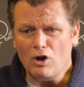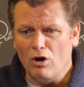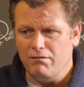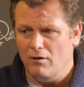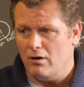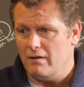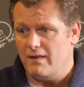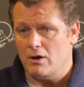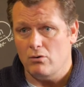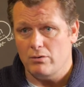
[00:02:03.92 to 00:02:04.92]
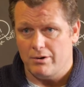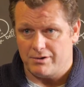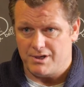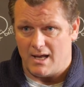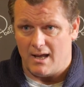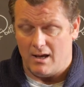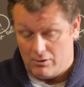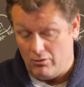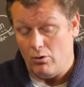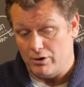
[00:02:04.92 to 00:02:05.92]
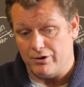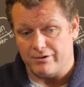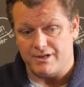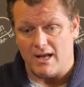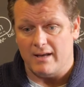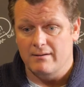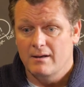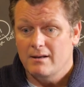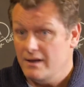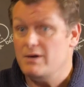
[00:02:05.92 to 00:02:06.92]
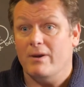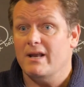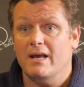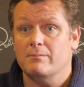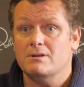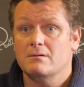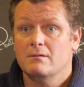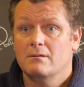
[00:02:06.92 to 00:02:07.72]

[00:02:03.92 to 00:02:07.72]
of luck, if they go on your side, then you win games,